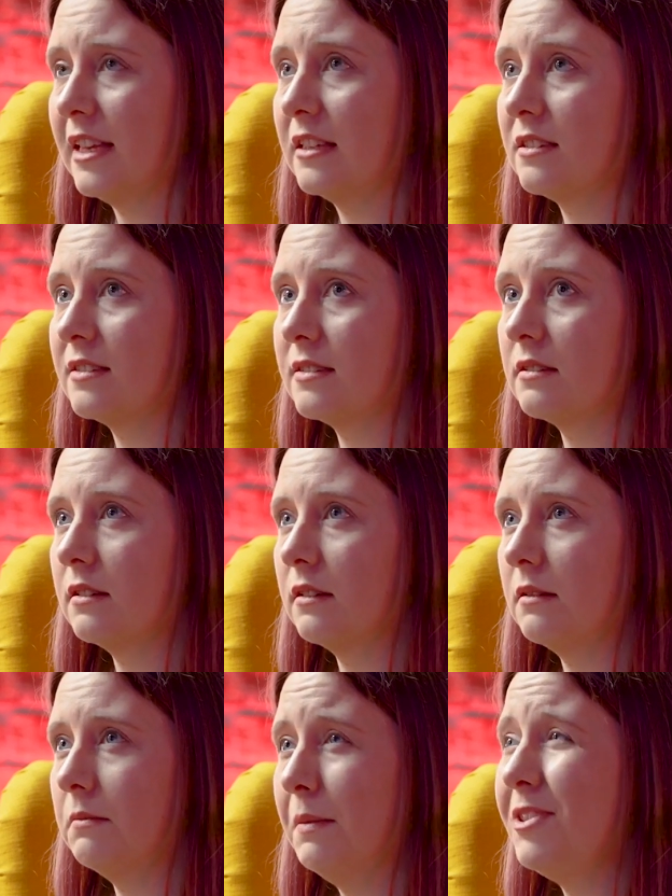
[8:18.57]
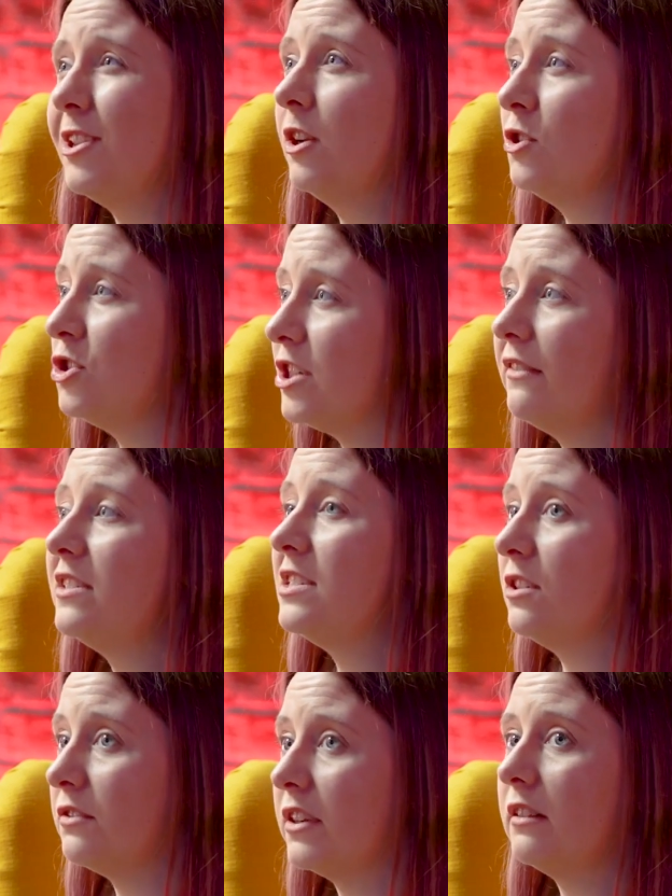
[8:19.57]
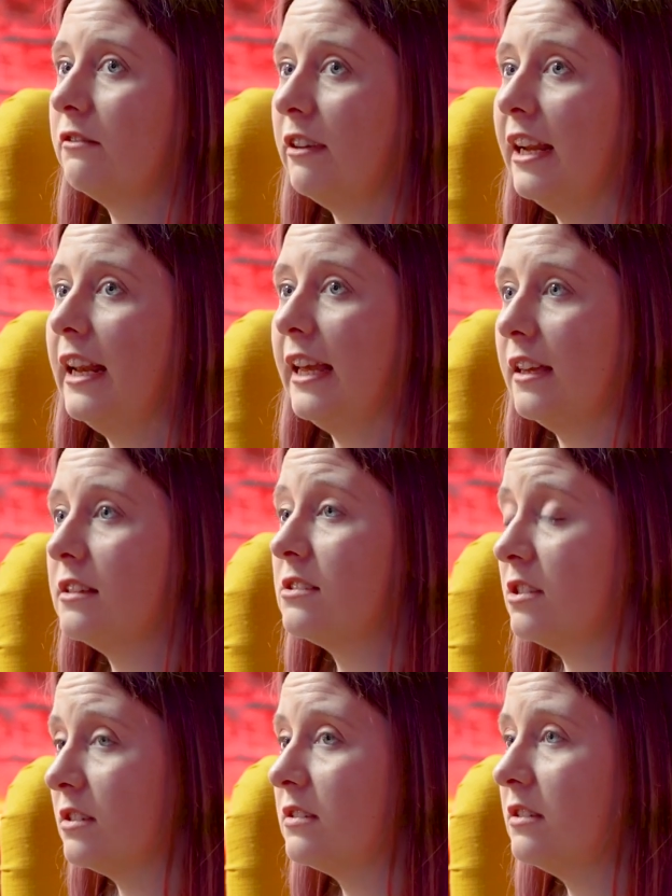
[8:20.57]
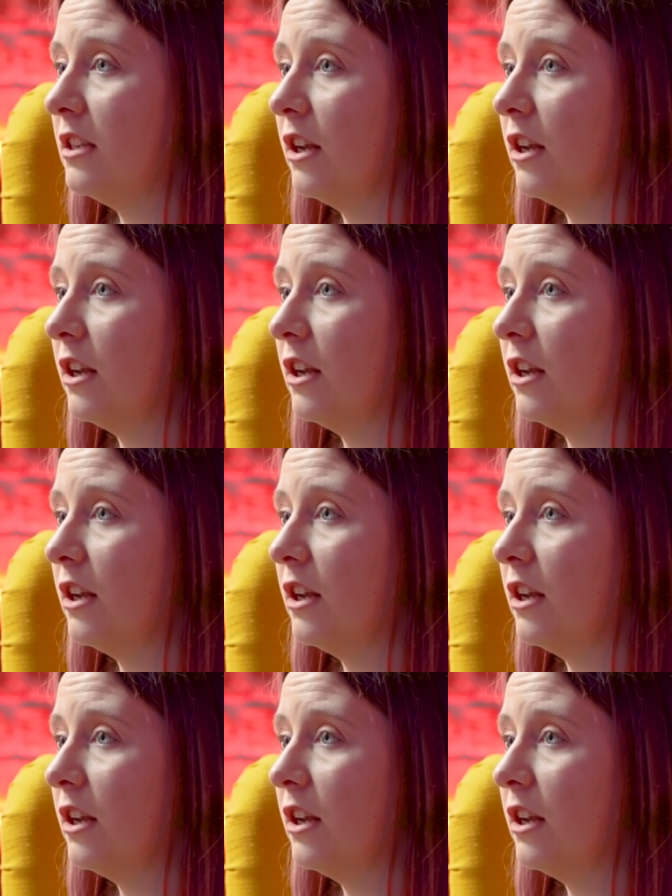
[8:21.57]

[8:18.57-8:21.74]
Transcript: it's maybe the longevity of it really is just,